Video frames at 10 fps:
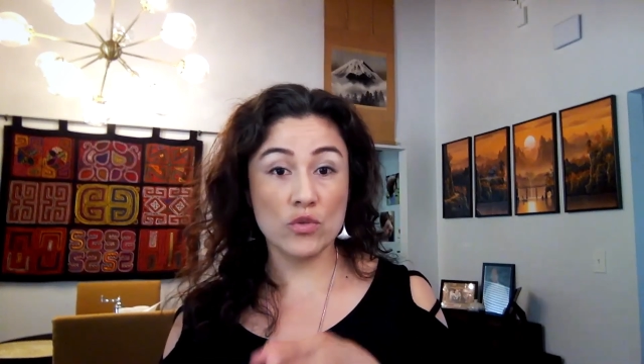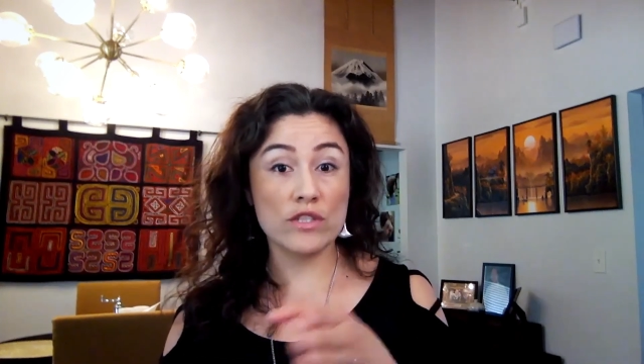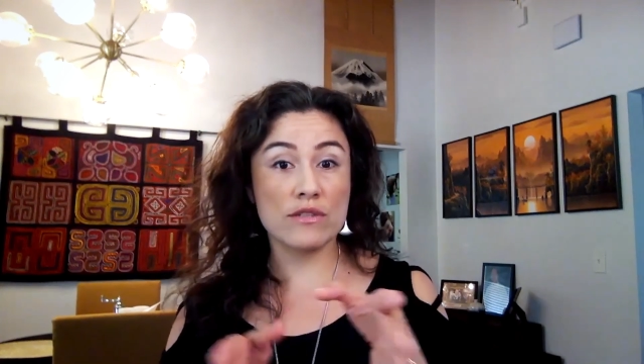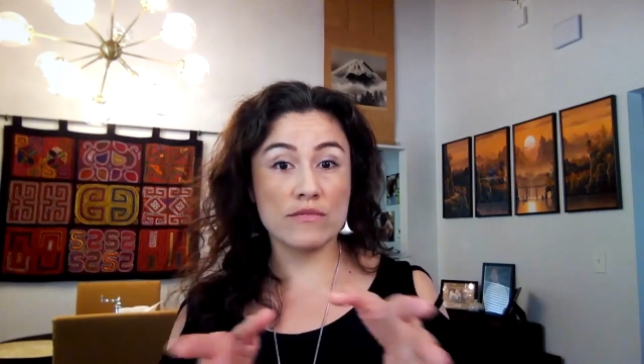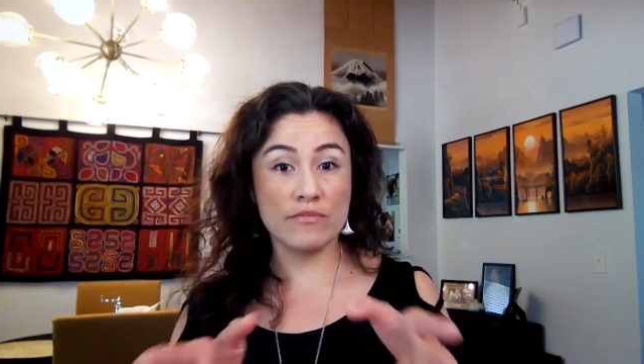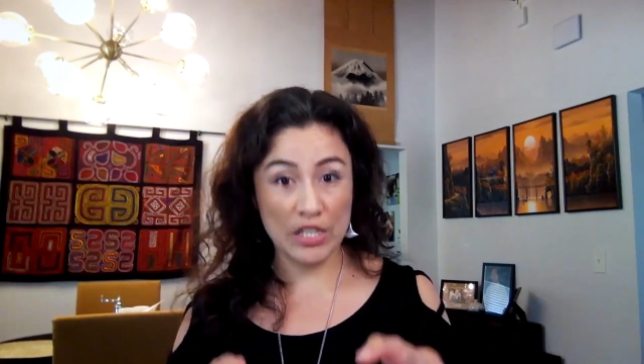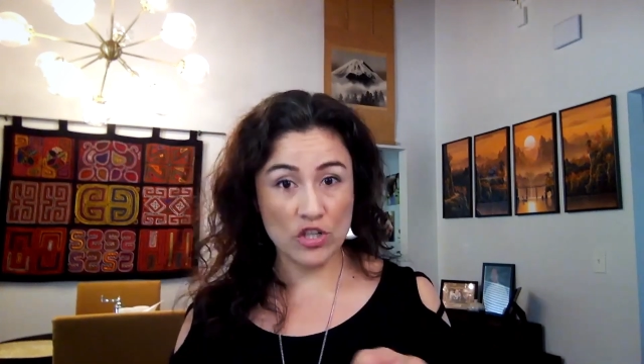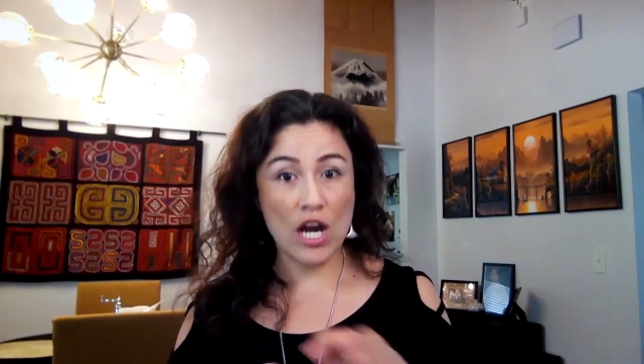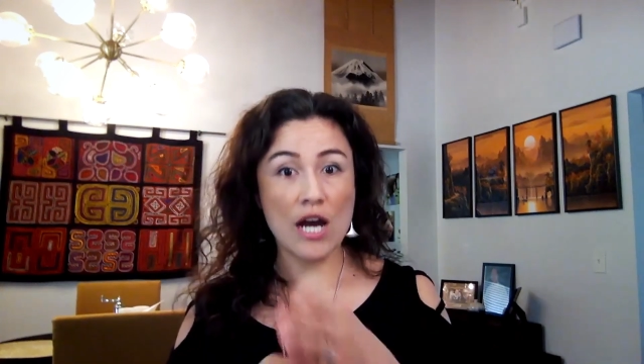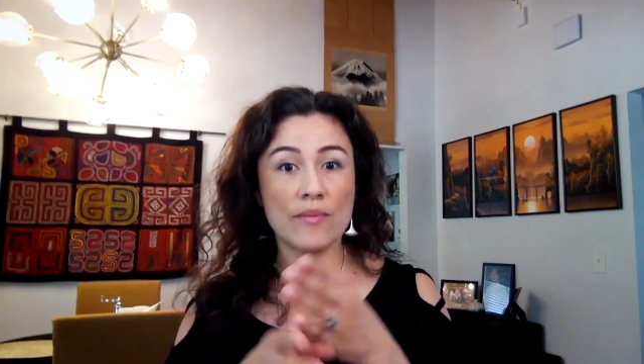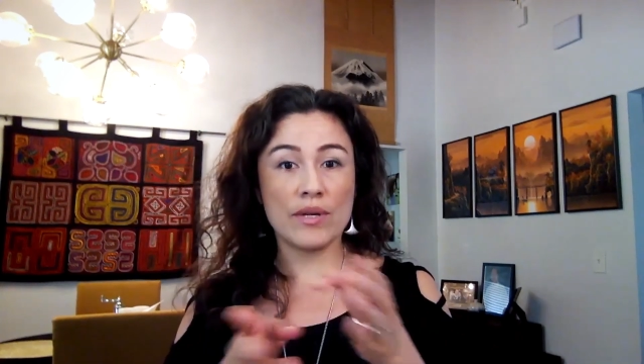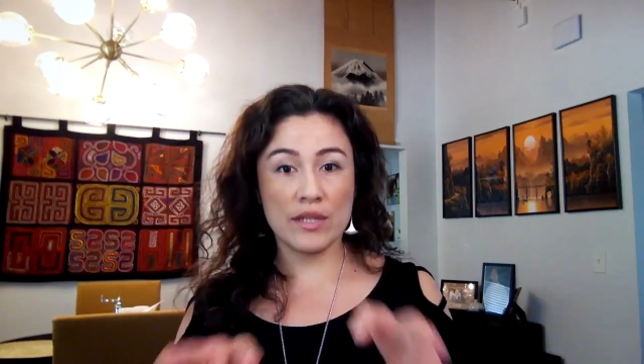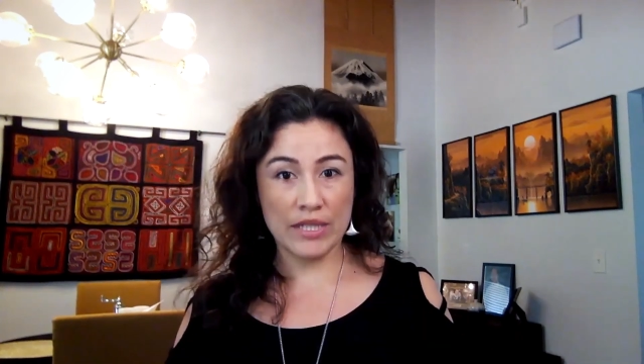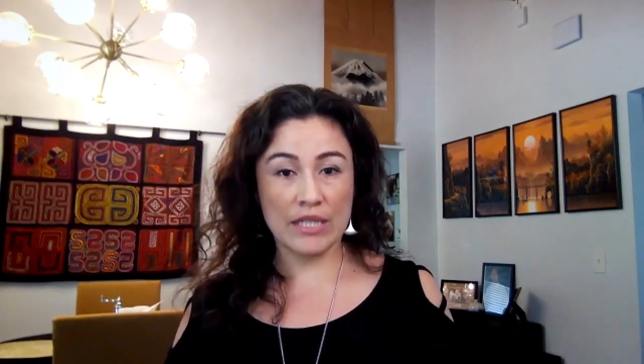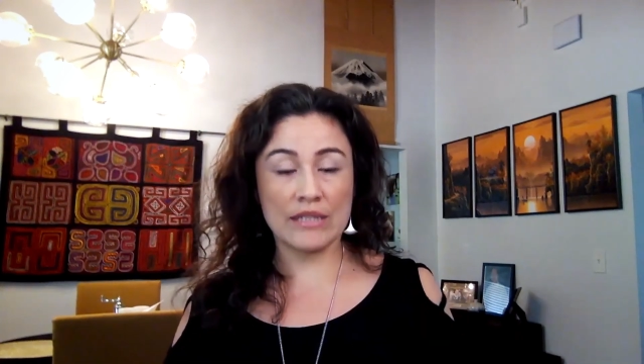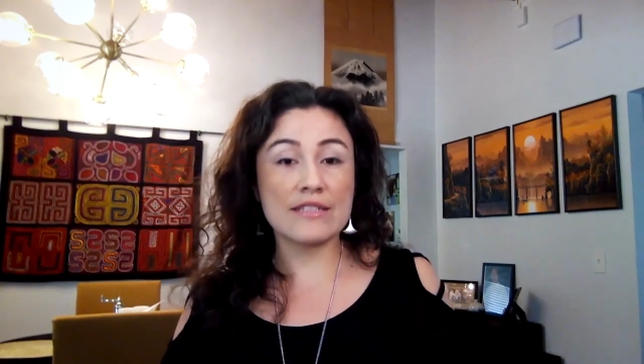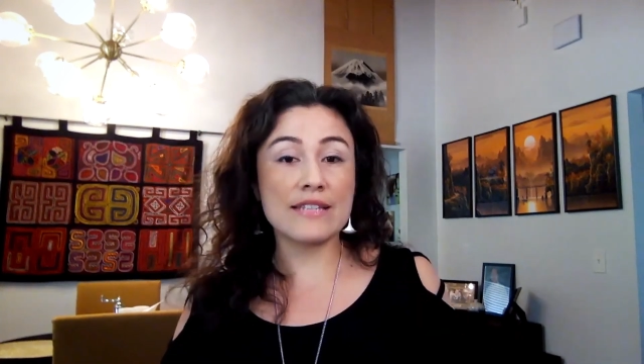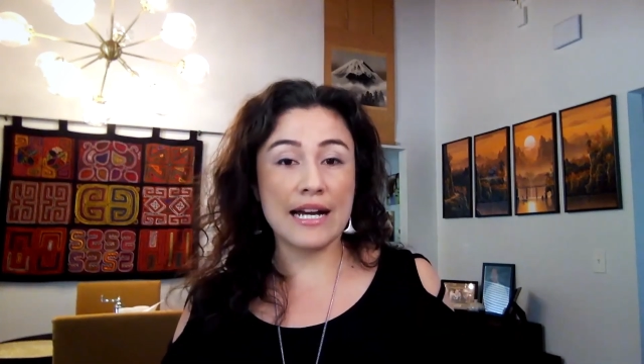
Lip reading: was my job and the